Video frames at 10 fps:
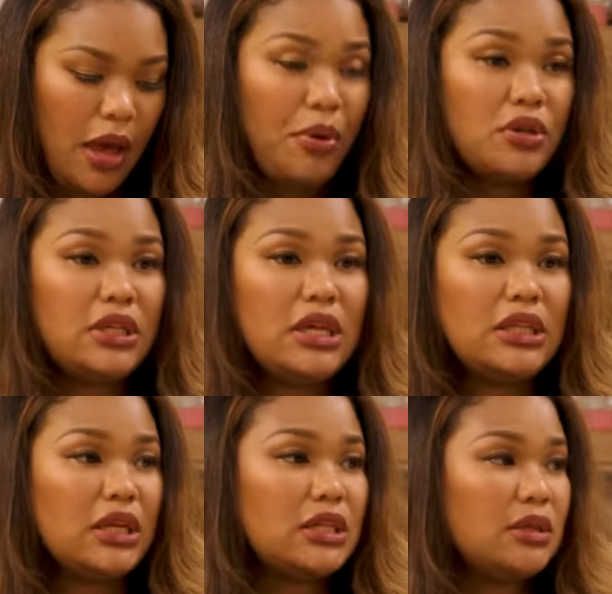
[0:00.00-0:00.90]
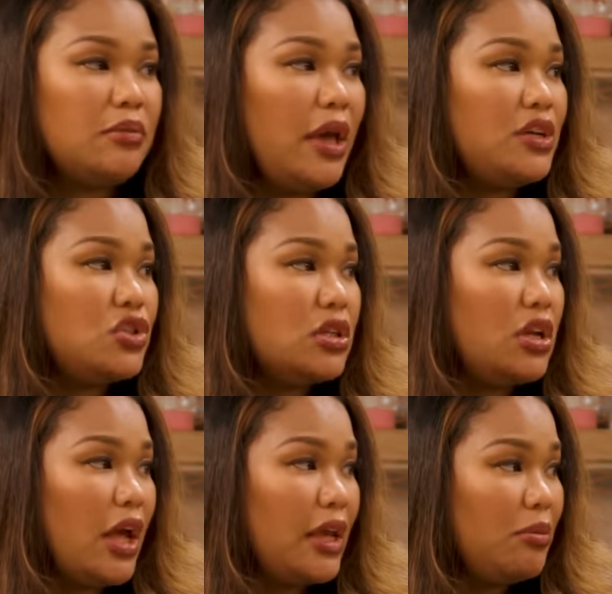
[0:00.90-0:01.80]
How I'm supposed to eat this? I'm Asian.
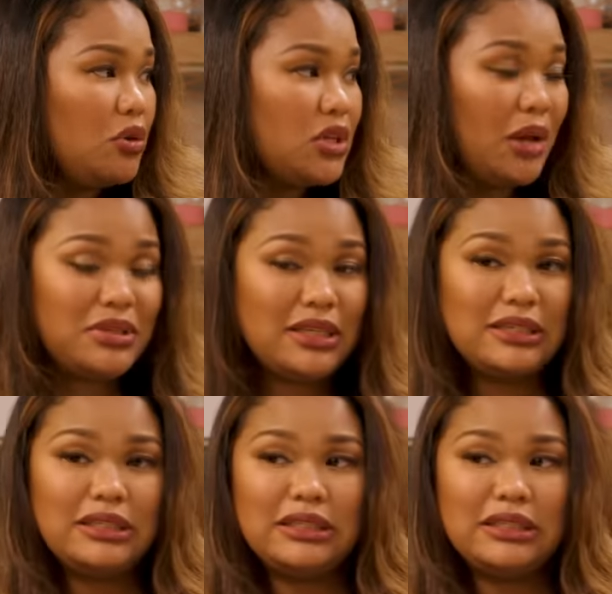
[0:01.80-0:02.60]
Y'all ain't give me no chopsticks?